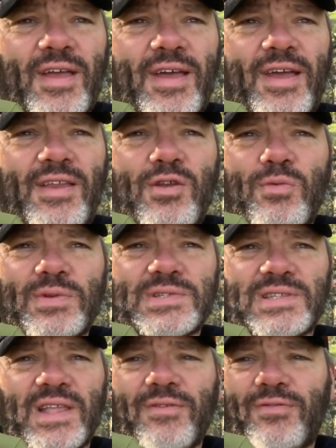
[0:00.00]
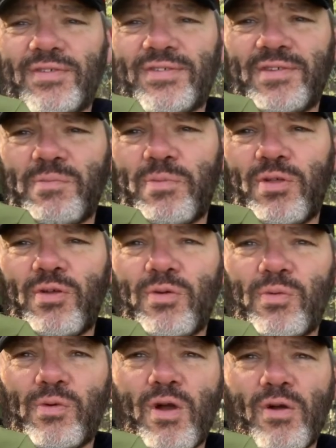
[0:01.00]
Uh, no one's life is simple.
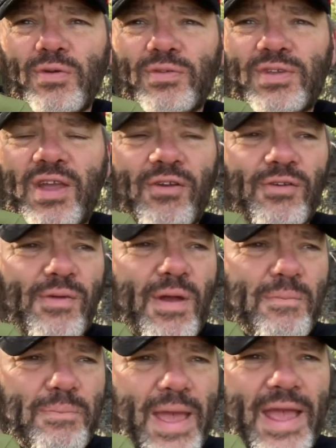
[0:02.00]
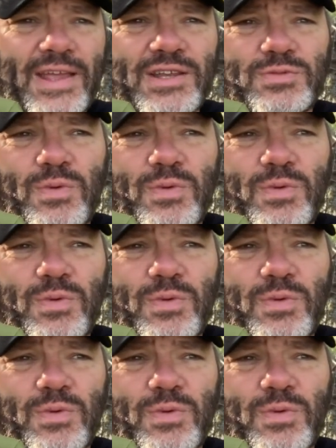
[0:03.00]
We're always carrying around baggage.